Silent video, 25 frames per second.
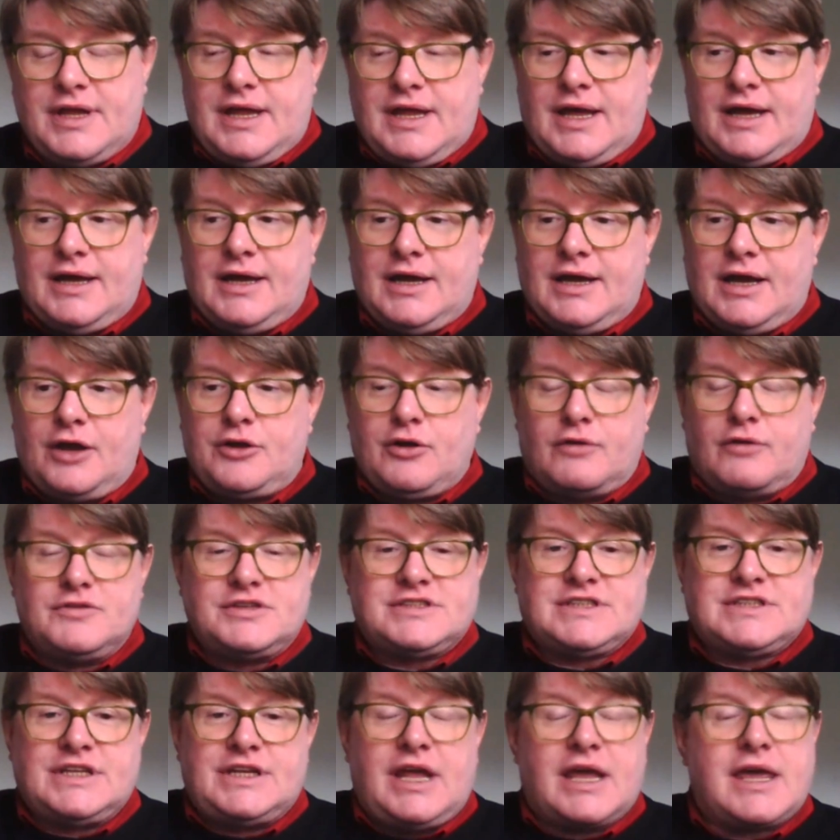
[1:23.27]
And
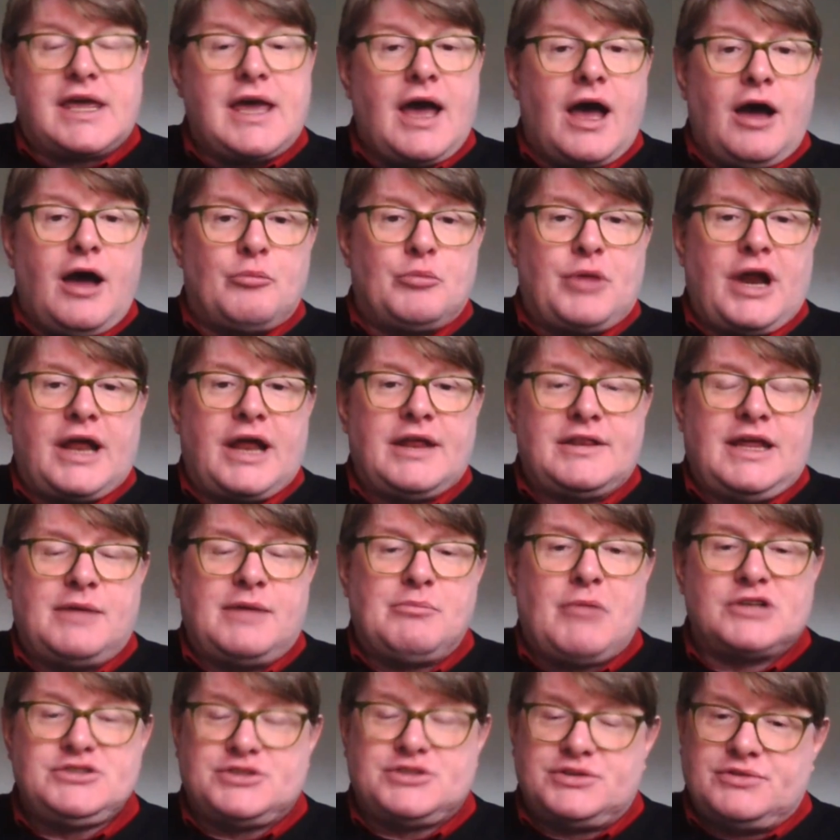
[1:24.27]
obviously you can't break the
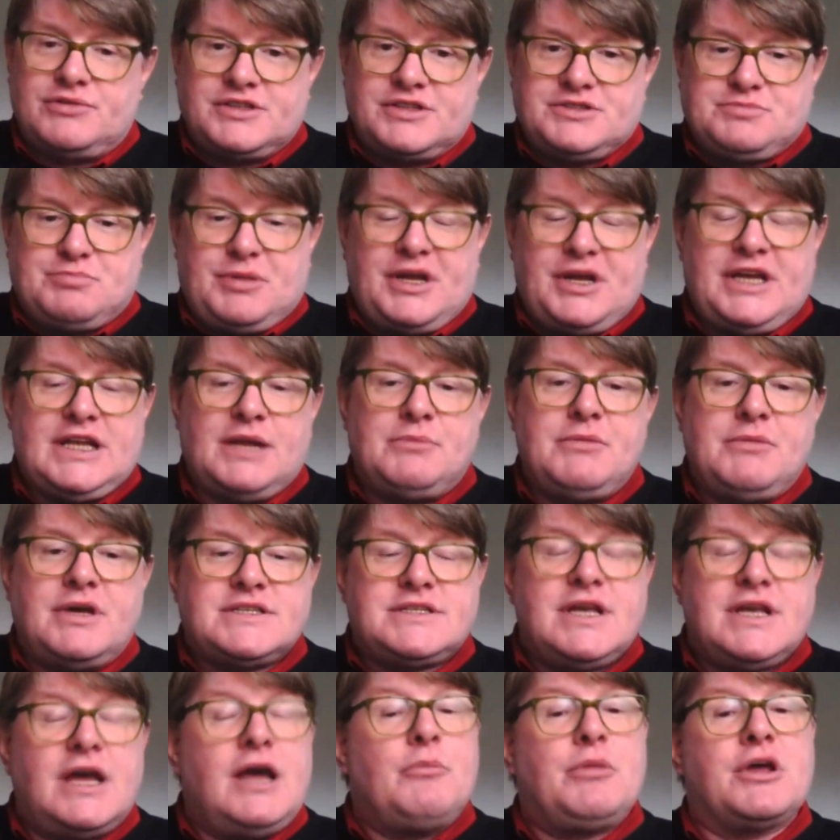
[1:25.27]
imaginary speed
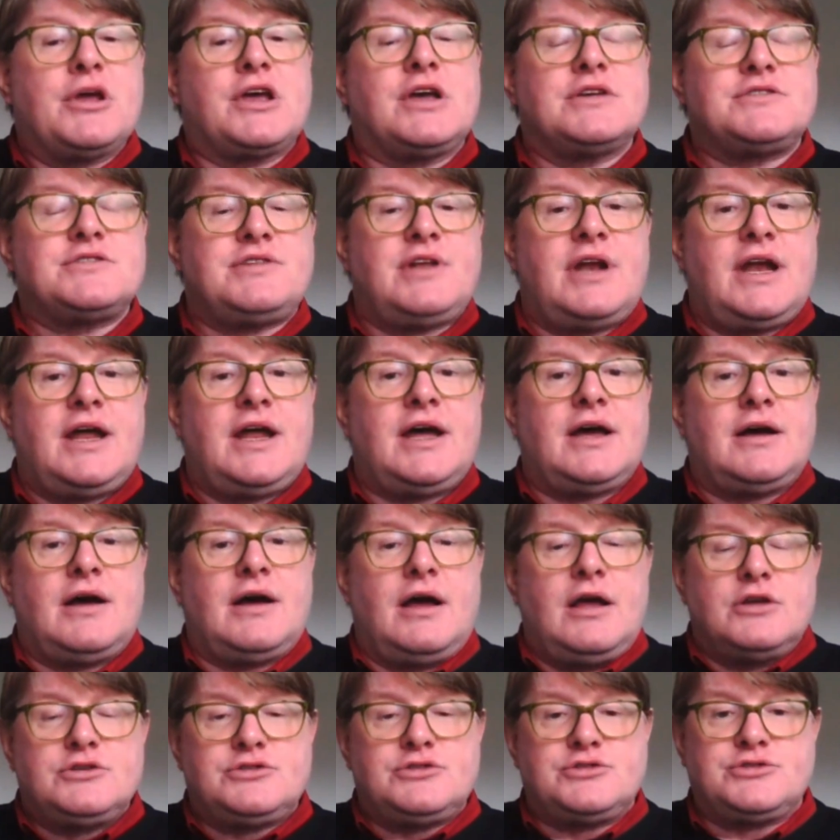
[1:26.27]
limits because there
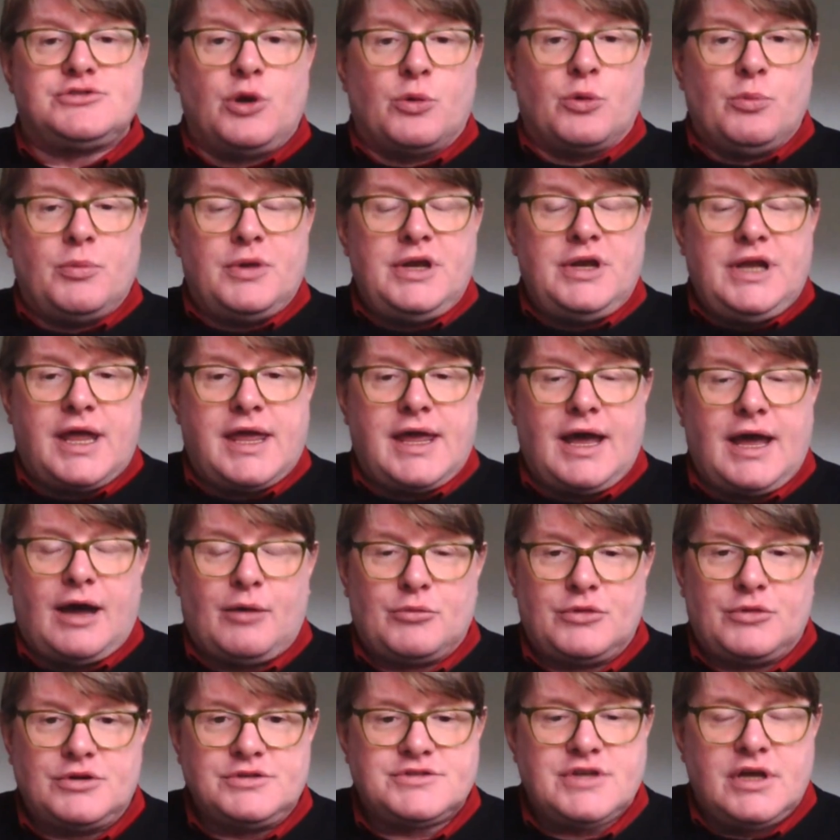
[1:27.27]
are so many
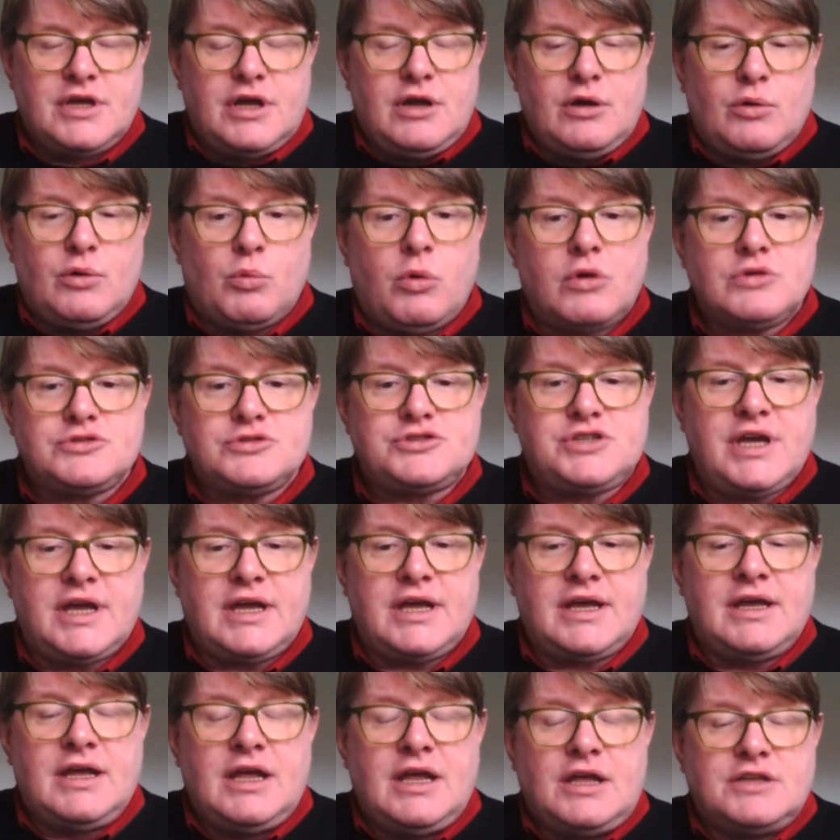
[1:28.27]
cameras
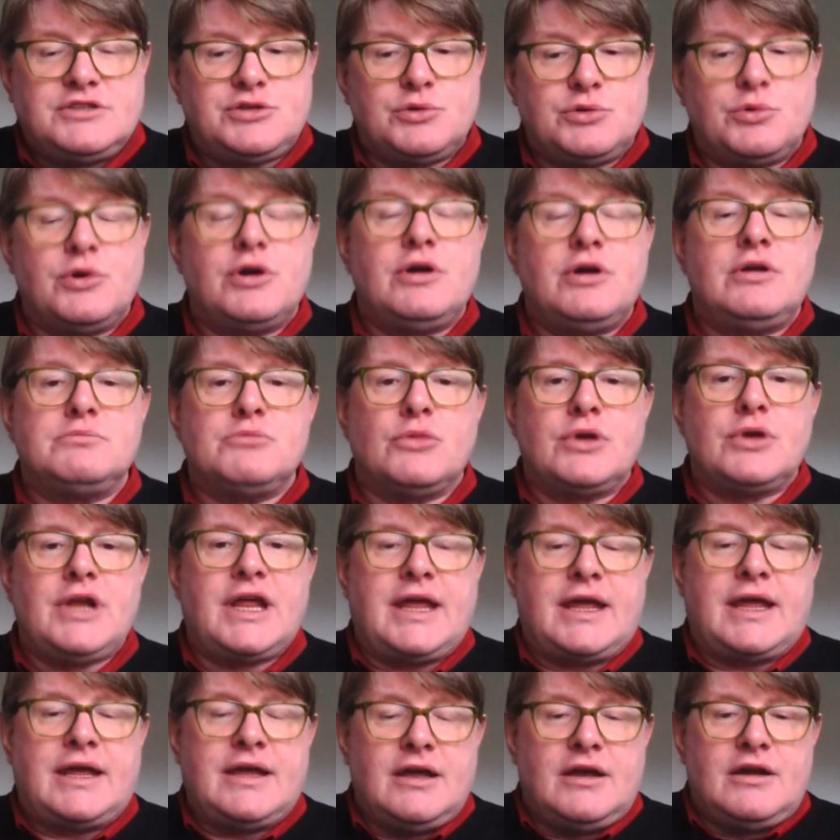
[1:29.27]
watching to earn
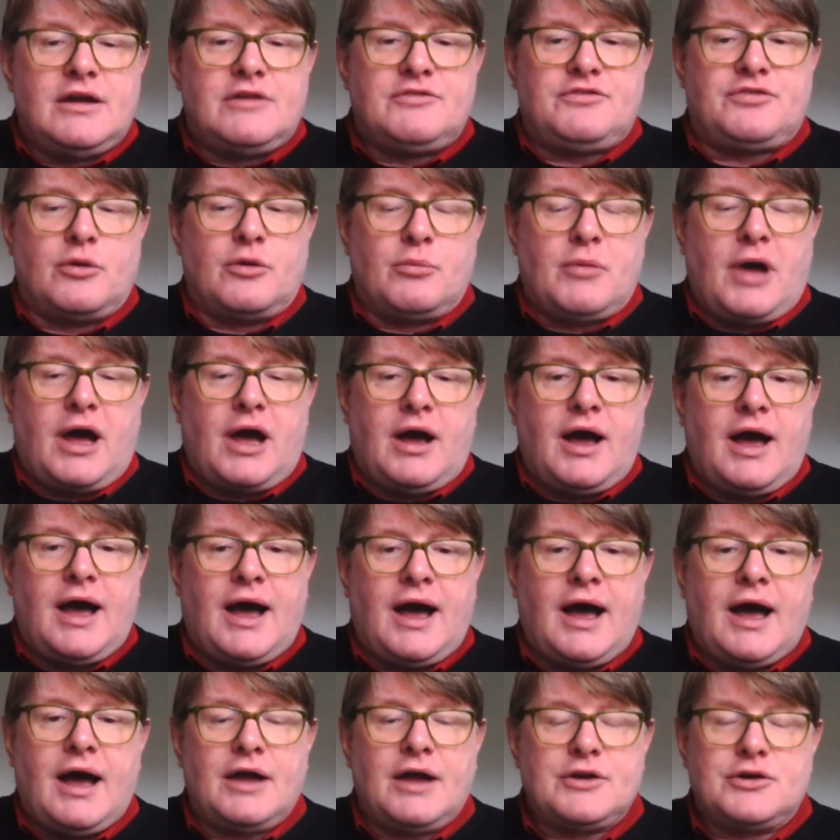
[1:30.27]
money from our
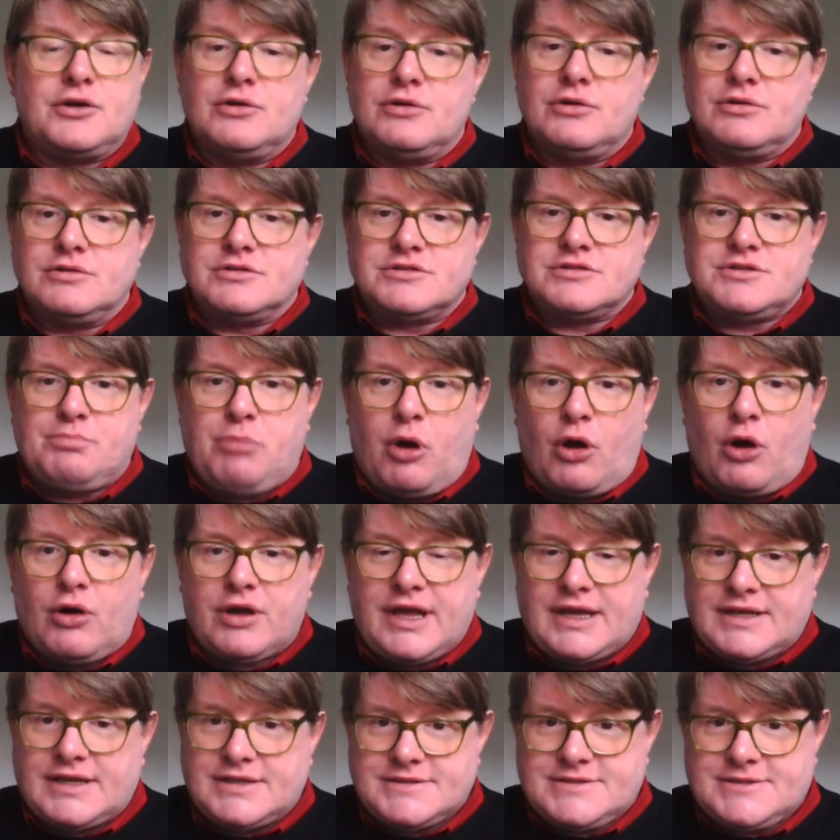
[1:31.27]
hard-earned
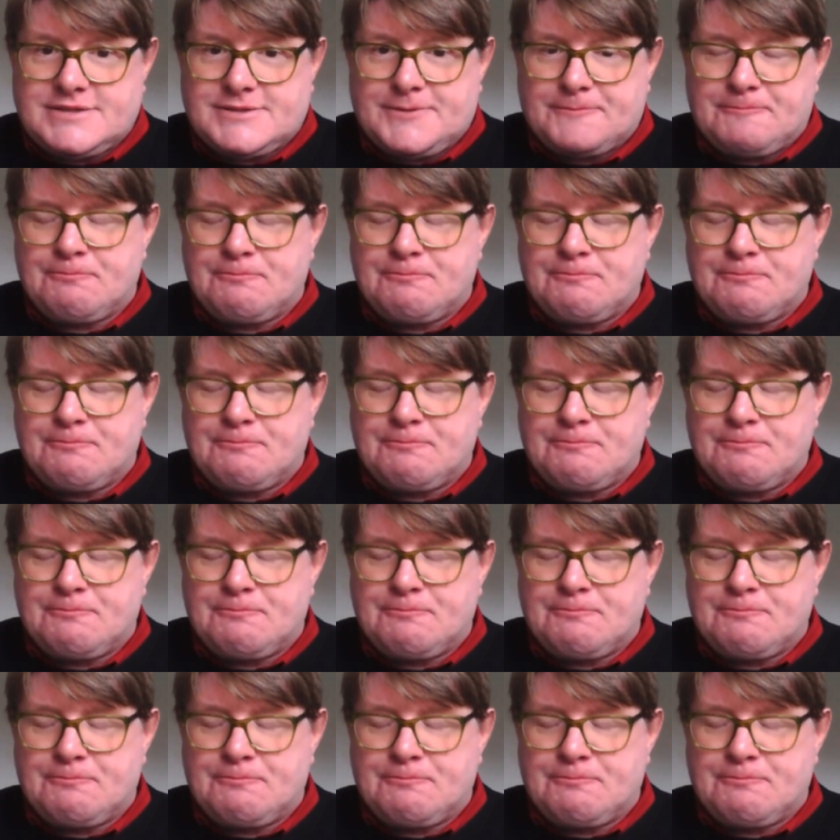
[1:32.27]
pockets.